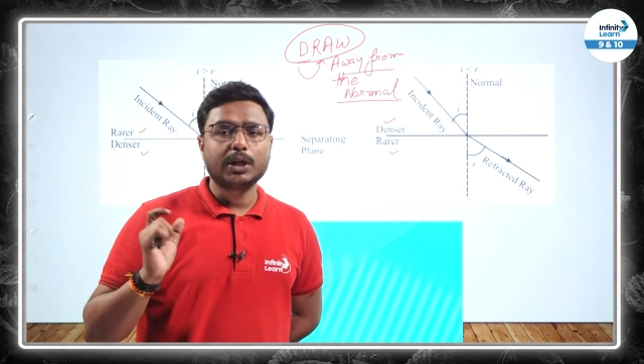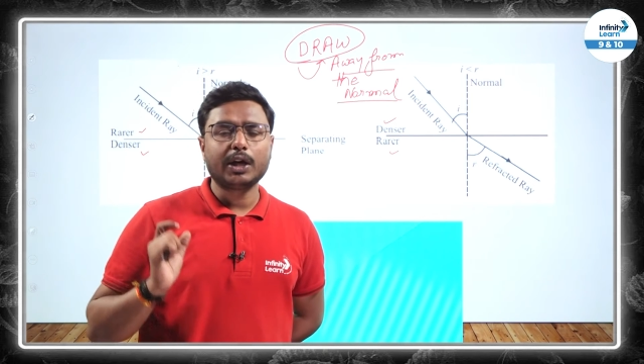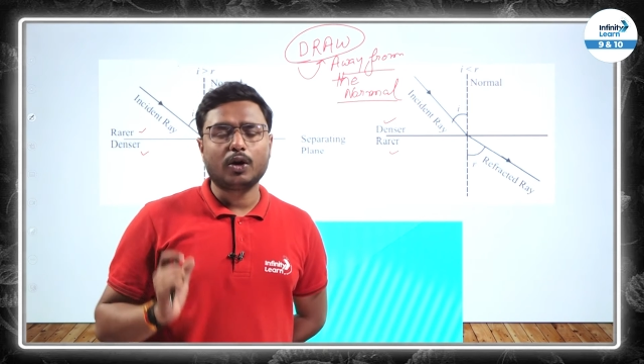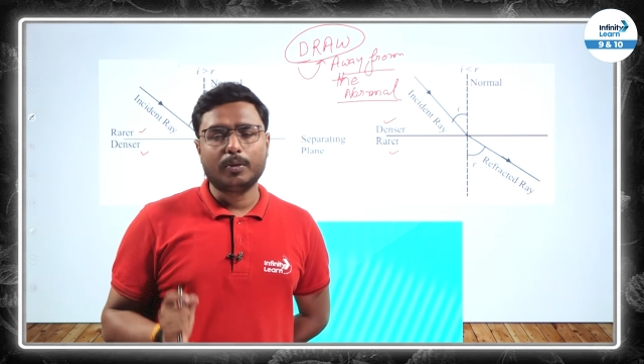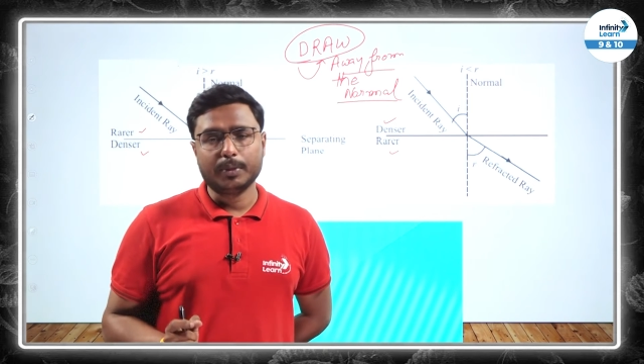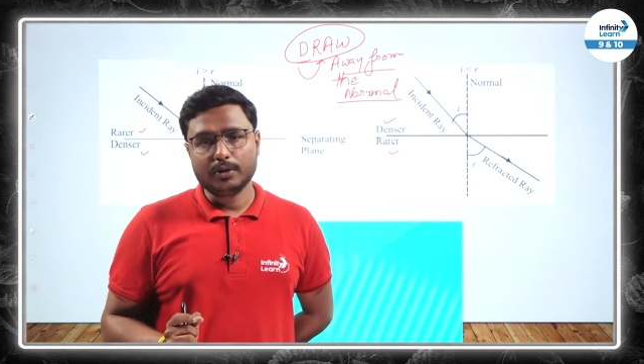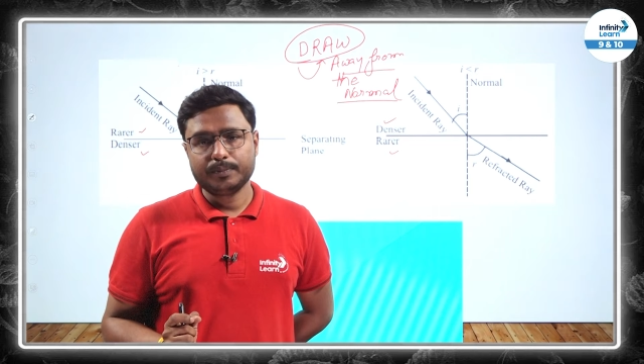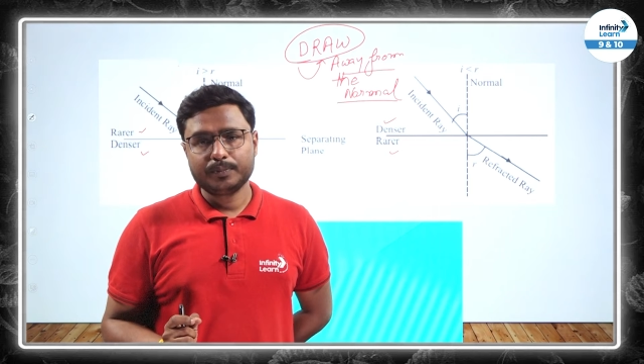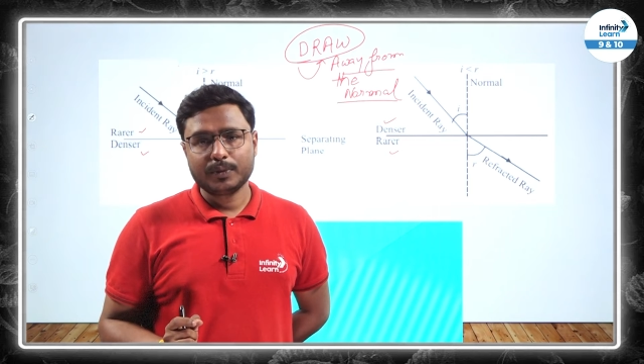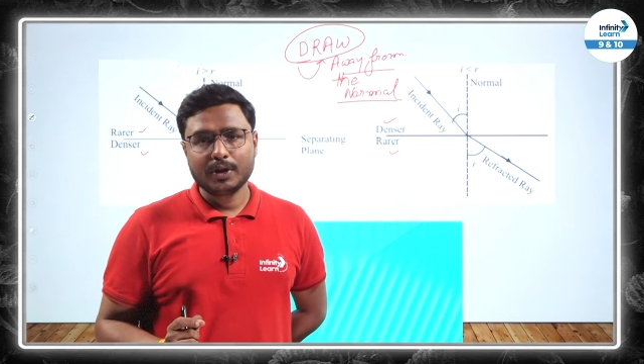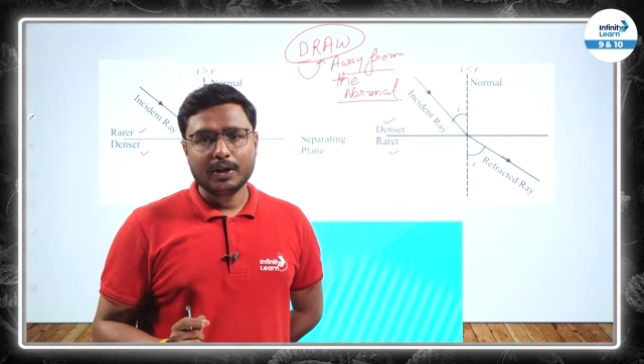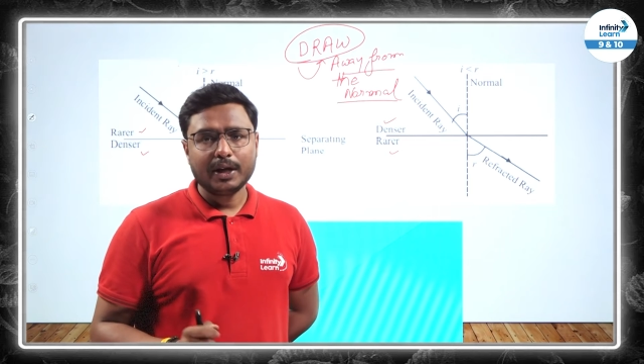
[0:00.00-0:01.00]
the normal.
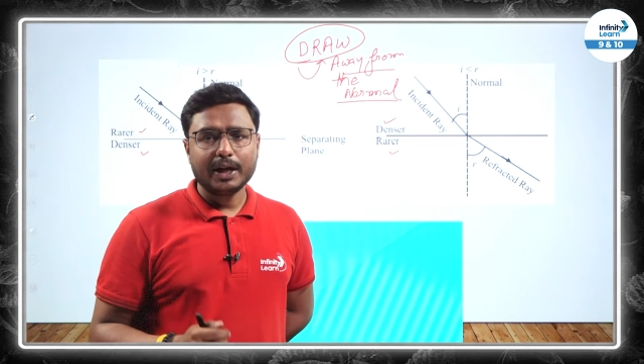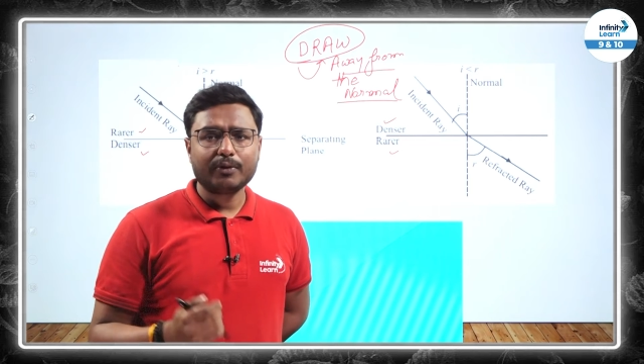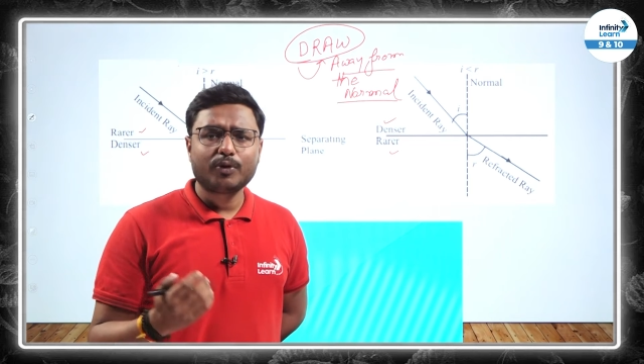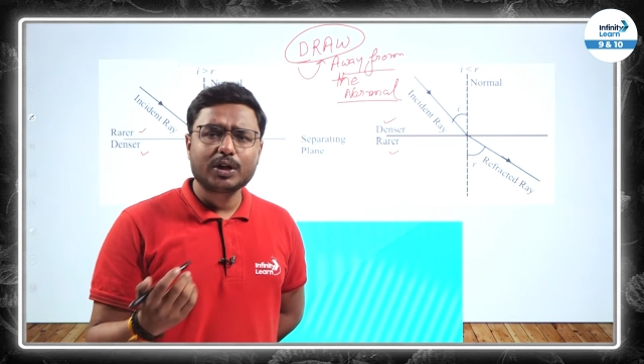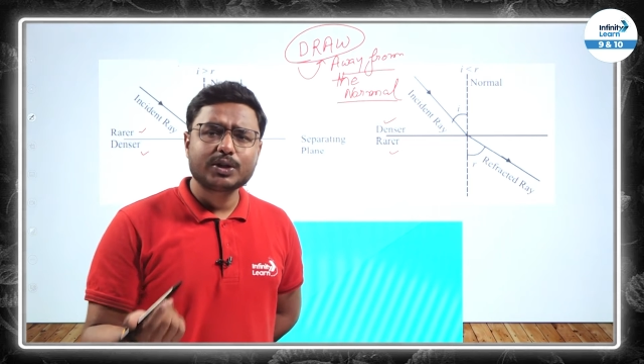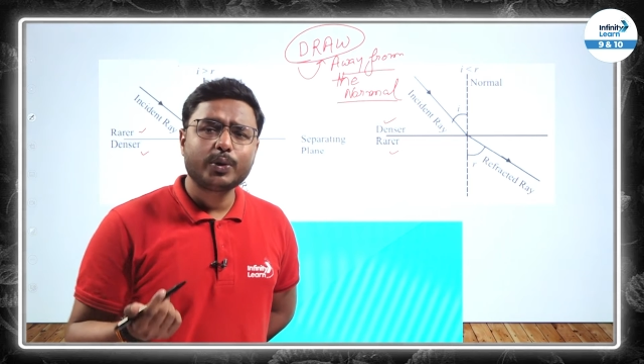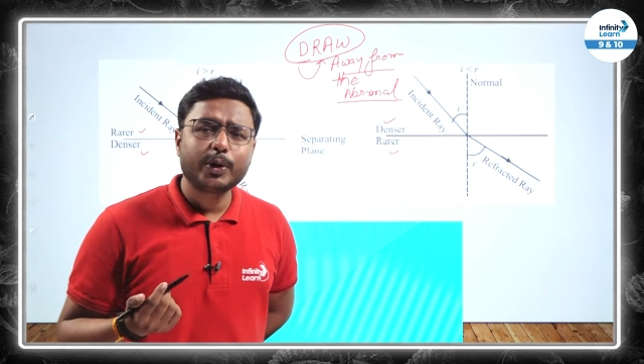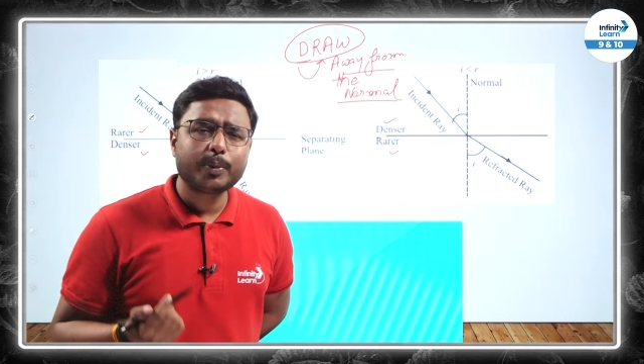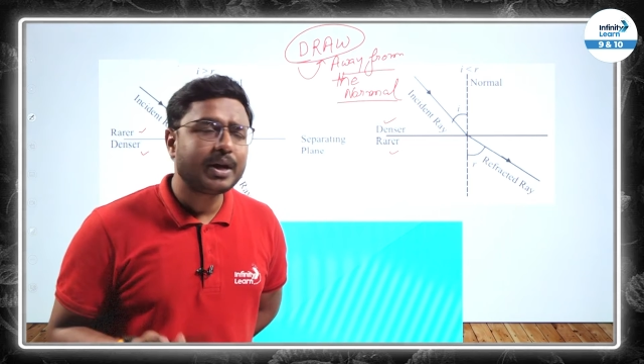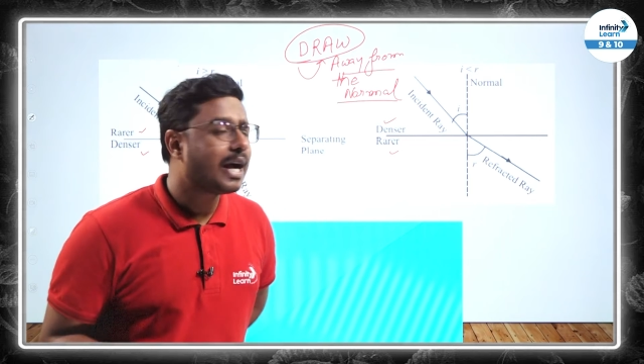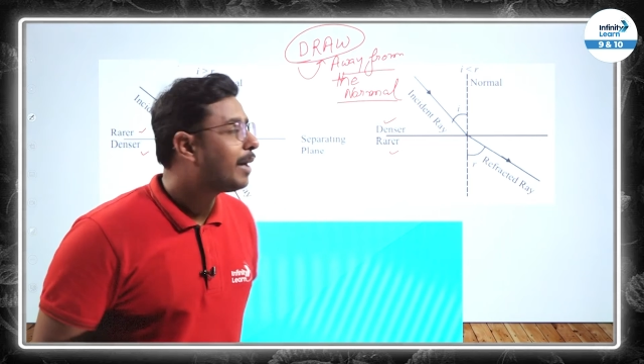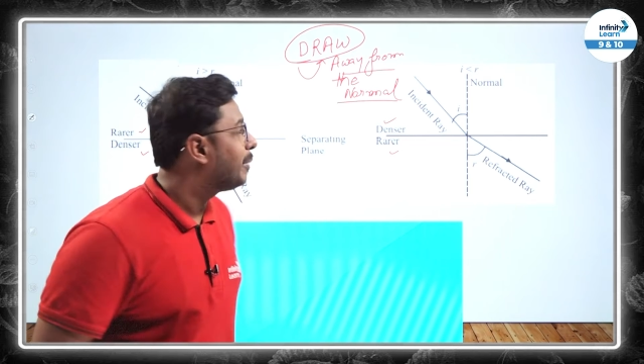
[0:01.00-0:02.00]
And what is going
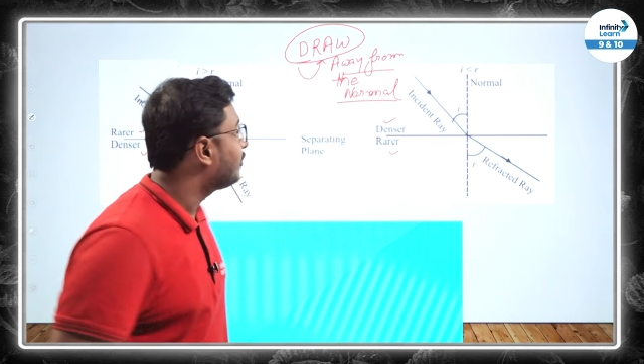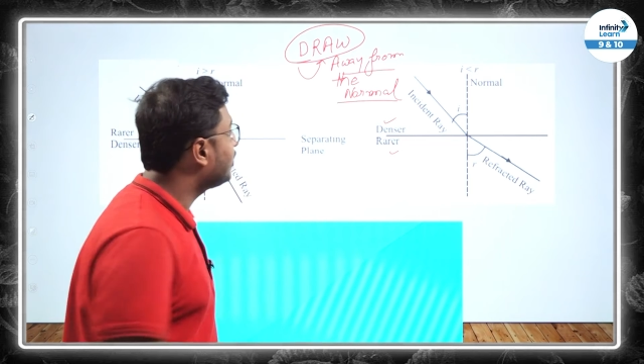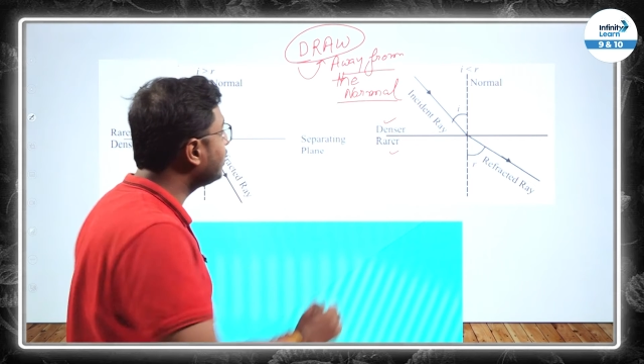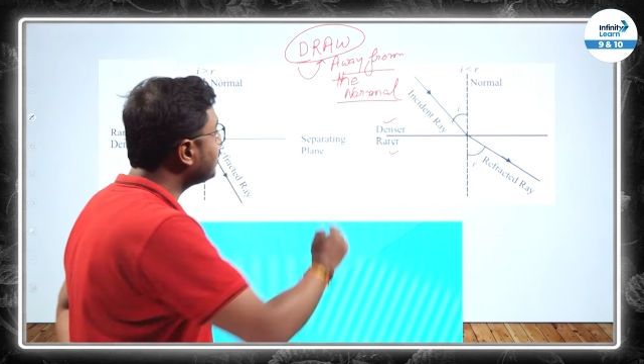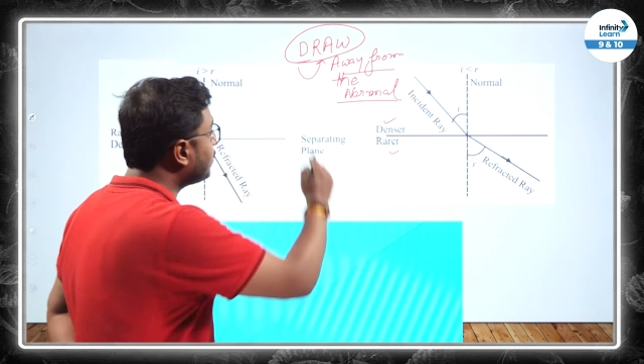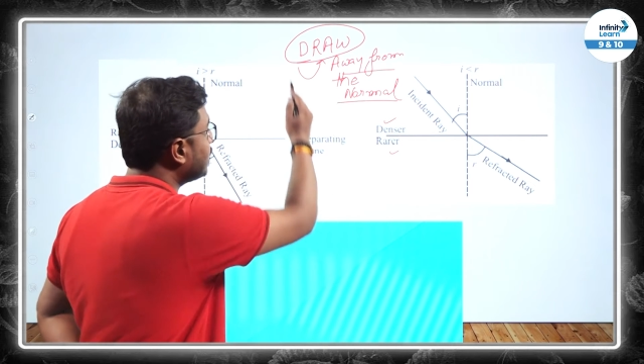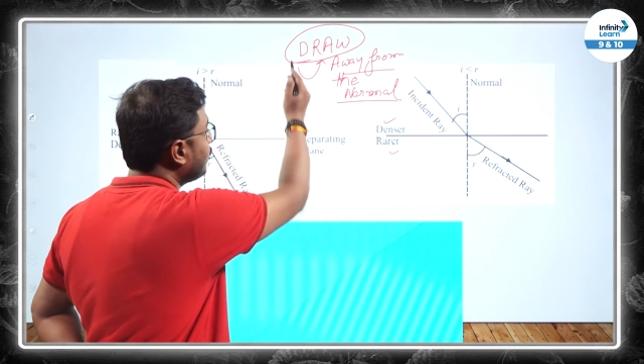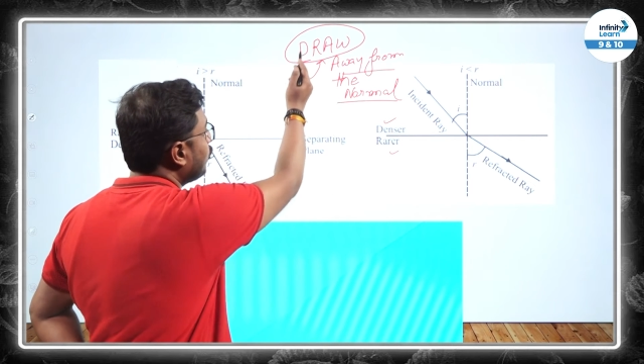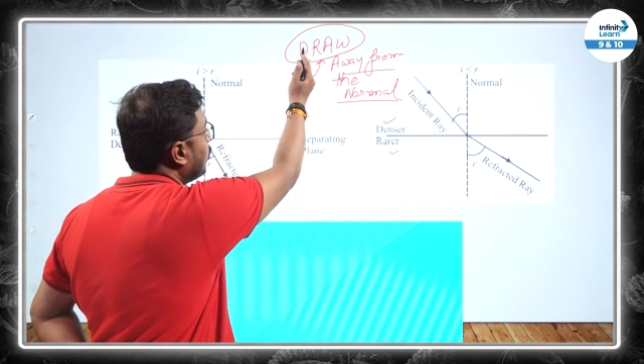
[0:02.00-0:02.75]
to be happen when it is passing